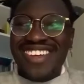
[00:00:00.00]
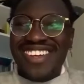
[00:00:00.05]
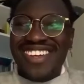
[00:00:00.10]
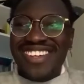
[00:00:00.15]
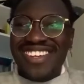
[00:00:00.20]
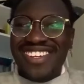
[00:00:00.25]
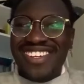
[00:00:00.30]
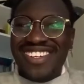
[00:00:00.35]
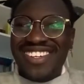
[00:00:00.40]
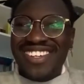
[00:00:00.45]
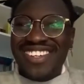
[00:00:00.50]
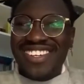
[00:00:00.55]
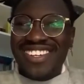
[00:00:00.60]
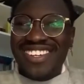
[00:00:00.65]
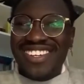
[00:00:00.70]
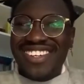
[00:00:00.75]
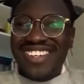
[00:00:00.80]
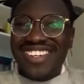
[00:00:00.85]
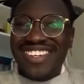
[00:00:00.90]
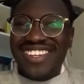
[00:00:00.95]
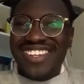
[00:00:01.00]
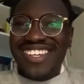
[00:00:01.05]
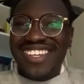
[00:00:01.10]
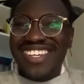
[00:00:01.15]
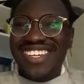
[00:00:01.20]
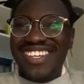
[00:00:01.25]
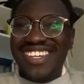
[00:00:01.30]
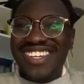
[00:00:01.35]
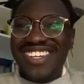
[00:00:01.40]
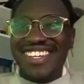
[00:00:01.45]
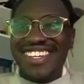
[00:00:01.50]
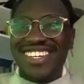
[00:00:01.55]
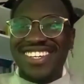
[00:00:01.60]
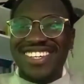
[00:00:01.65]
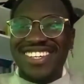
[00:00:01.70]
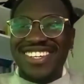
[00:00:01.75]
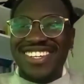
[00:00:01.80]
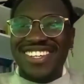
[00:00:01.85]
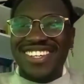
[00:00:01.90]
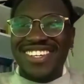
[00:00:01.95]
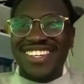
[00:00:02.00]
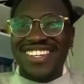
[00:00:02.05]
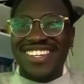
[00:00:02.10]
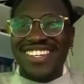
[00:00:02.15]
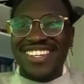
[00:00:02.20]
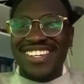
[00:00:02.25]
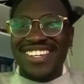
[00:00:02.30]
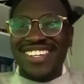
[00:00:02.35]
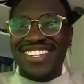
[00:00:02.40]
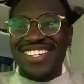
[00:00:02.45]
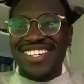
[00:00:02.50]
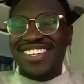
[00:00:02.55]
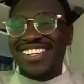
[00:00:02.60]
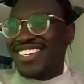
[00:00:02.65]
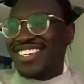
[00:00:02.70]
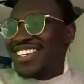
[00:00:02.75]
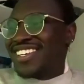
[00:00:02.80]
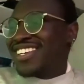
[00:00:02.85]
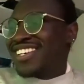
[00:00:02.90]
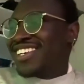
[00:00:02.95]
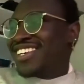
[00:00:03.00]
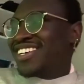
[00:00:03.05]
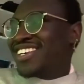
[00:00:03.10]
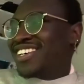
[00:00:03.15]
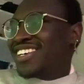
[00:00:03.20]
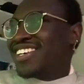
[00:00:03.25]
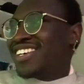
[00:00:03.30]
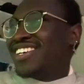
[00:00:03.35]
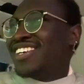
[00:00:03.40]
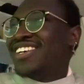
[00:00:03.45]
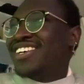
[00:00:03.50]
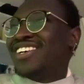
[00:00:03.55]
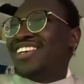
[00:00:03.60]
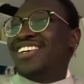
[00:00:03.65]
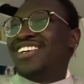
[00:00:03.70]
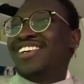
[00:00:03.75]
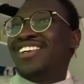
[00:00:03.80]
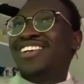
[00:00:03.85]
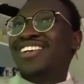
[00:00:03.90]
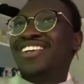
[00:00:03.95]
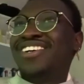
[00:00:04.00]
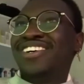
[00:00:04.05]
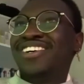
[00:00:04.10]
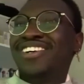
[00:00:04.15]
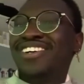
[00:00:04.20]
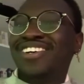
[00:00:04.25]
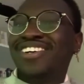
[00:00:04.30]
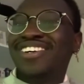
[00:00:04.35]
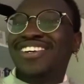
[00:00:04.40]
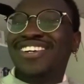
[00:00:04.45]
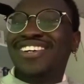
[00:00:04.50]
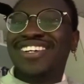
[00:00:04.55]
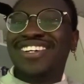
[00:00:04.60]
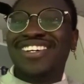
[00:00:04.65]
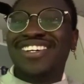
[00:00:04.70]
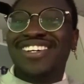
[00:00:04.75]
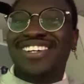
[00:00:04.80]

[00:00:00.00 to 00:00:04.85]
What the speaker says: The person shown says nothing.